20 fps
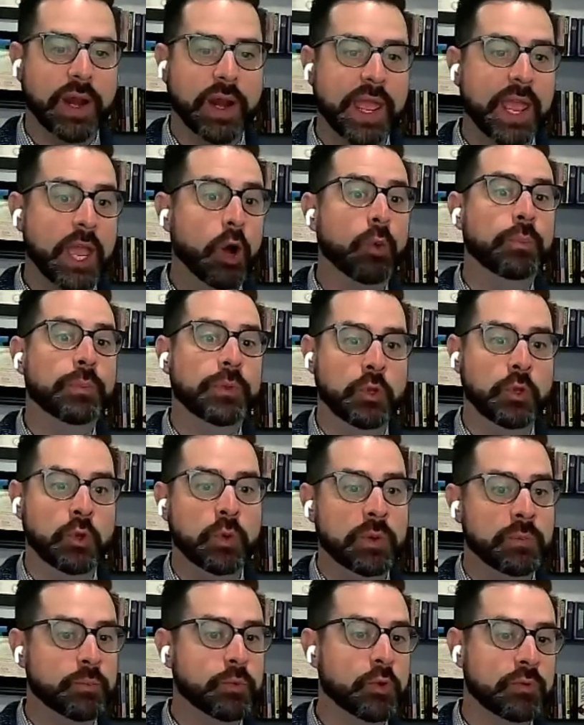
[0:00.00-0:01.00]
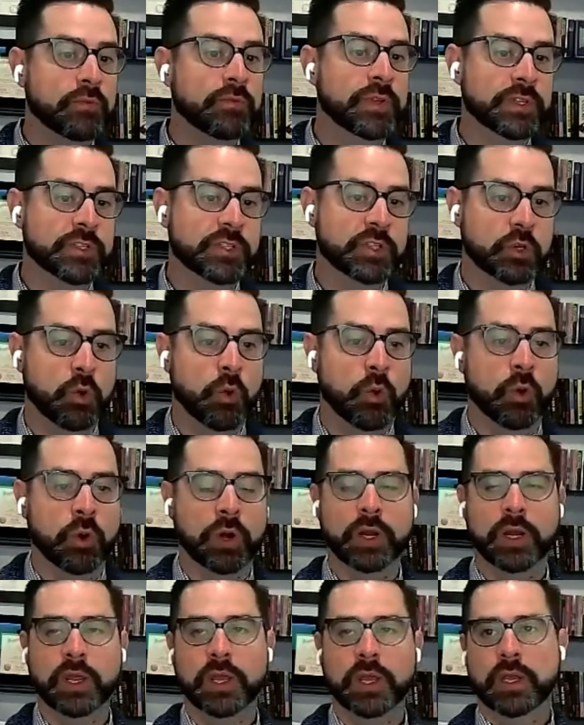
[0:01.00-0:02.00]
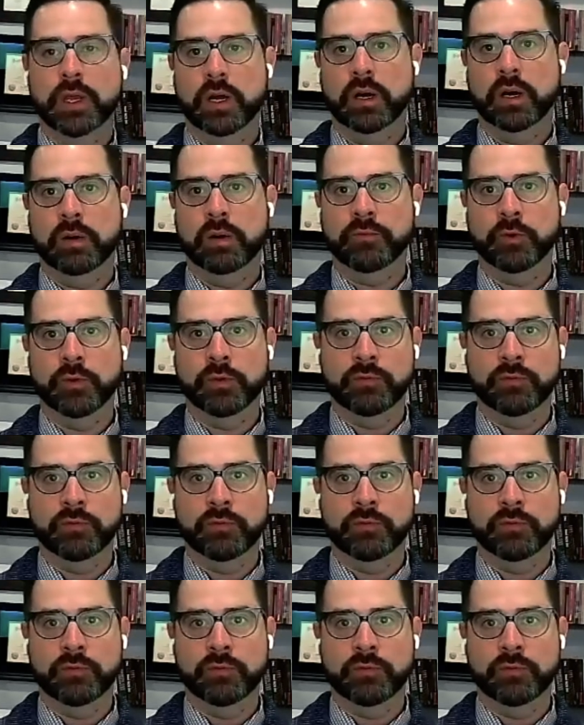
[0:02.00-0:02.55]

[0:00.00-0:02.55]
How can I help you improve this score